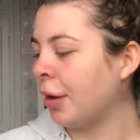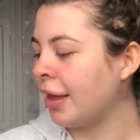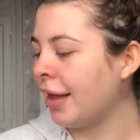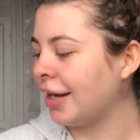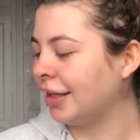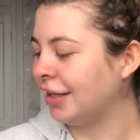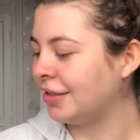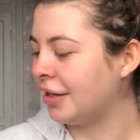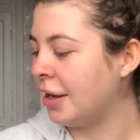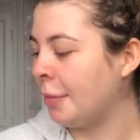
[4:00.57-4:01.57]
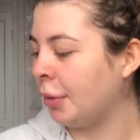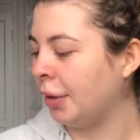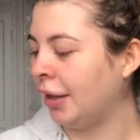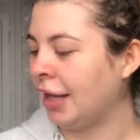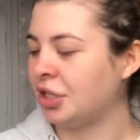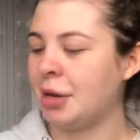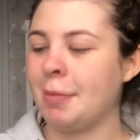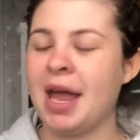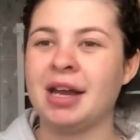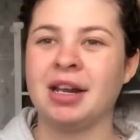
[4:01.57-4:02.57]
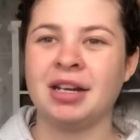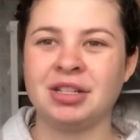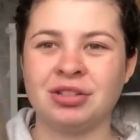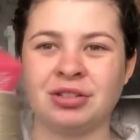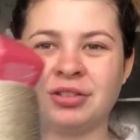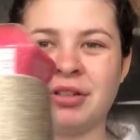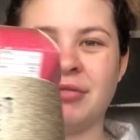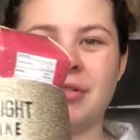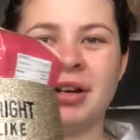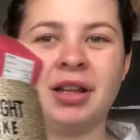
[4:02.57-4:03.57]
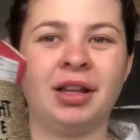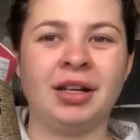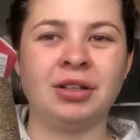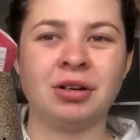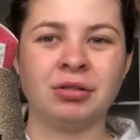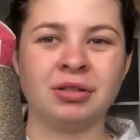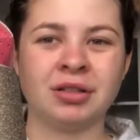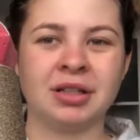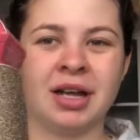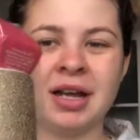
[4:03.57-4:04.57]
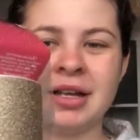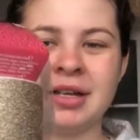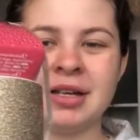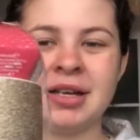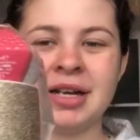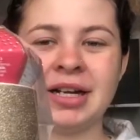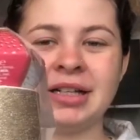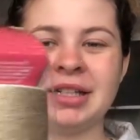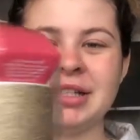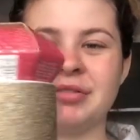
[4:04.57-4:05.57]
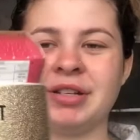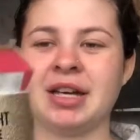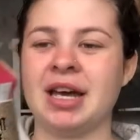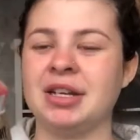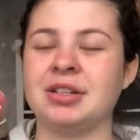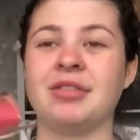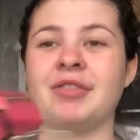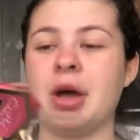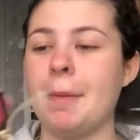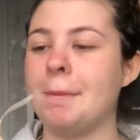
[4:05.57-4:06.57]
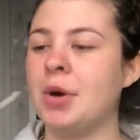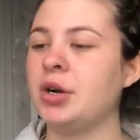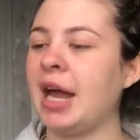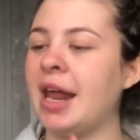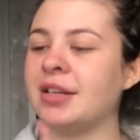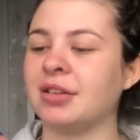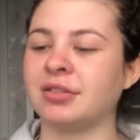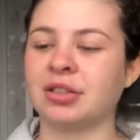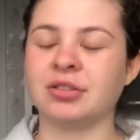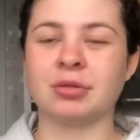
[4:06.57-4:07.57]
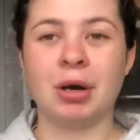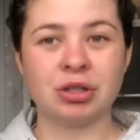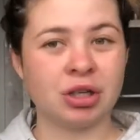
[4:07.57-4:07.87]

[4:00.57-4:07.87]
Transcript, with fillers: bright like glitter, bubbly like champagne and it's just a really golden glittery kind of mug and it's also got some hot